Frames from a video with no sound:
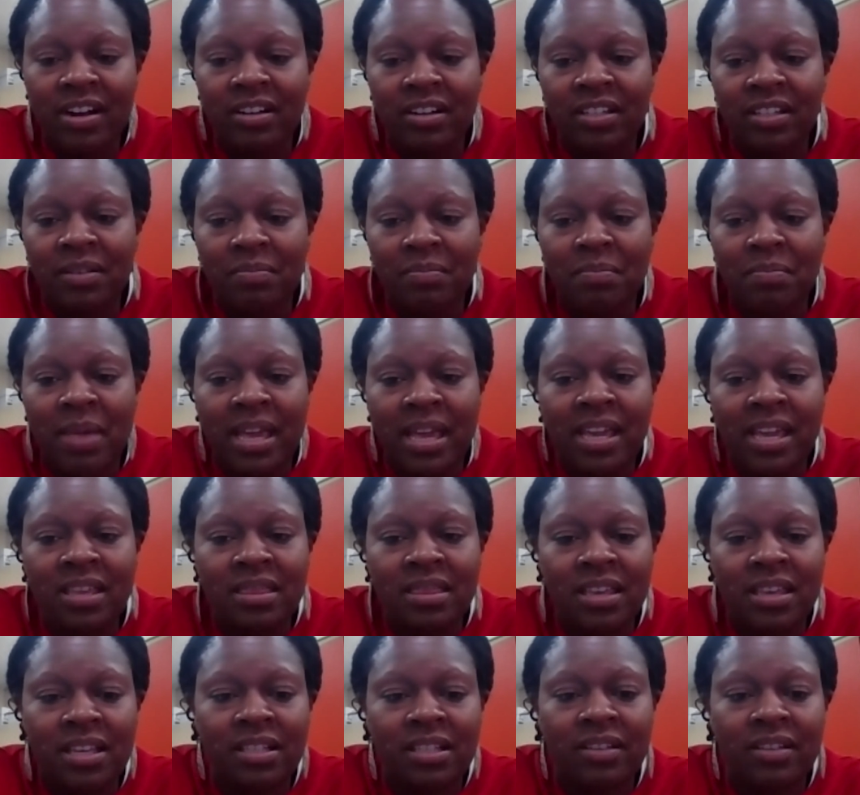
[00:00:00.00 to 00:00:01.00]
to making
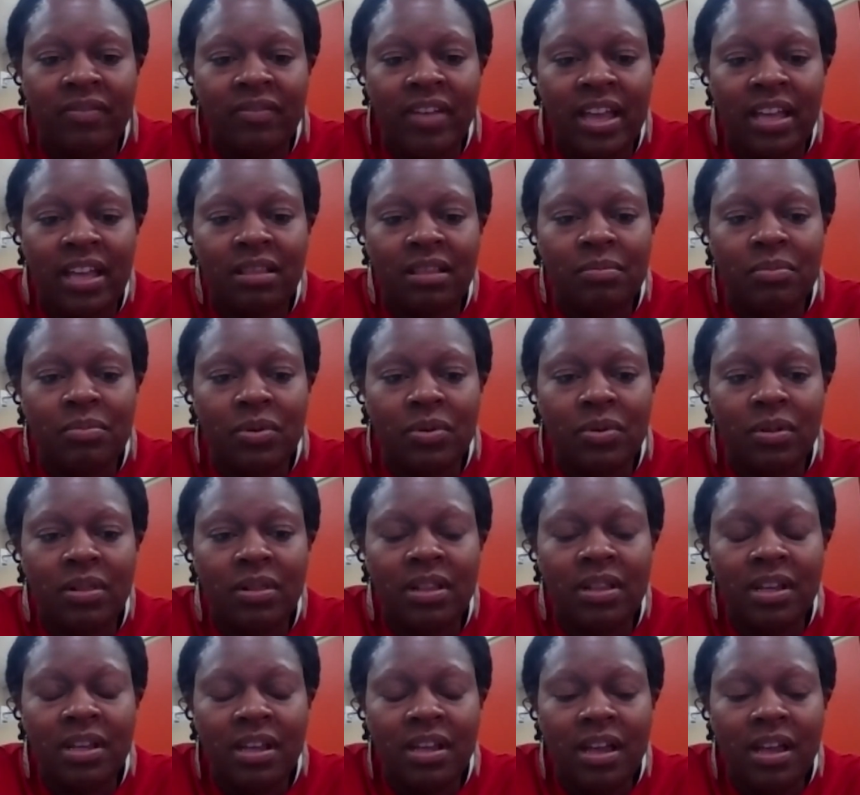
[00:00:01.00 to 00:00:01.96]
things available